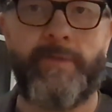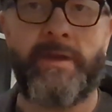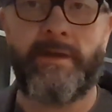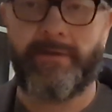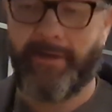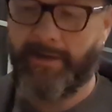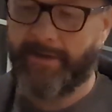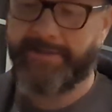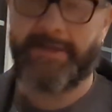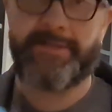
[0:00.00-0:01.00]
And uh, I
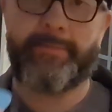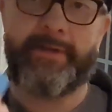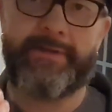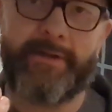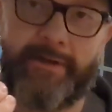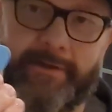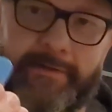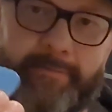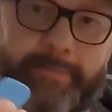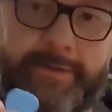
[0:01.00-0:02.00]
was actually playing that on a
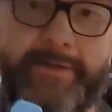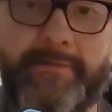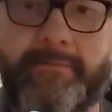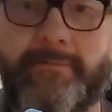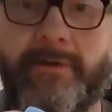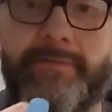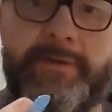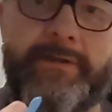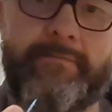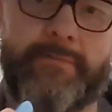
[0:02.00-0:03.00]
Billy
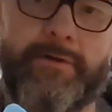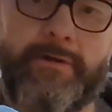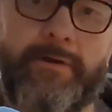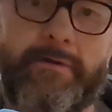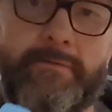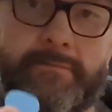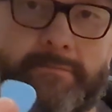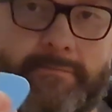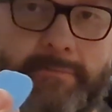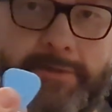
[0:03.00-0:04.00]
Duffy Herco
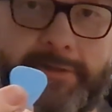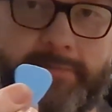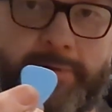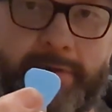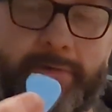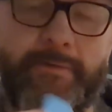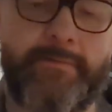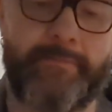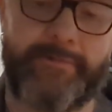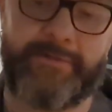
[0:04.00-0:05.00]
which is pretty cool.
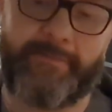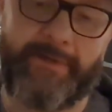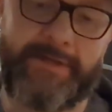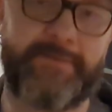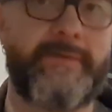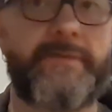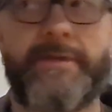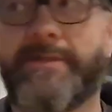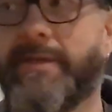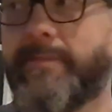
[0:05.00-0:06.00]
It's Flex
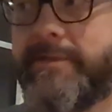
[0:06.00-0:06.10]
50, same